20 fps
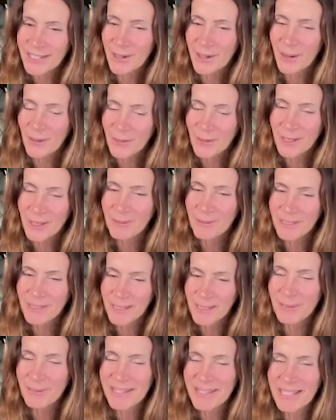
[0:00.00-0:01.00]
let
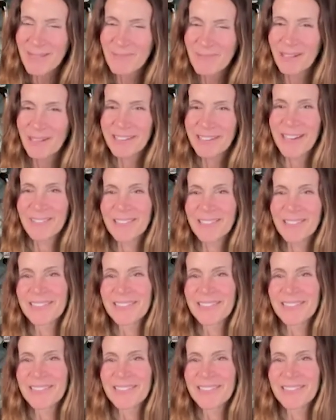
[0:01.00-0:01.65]
me think about that one.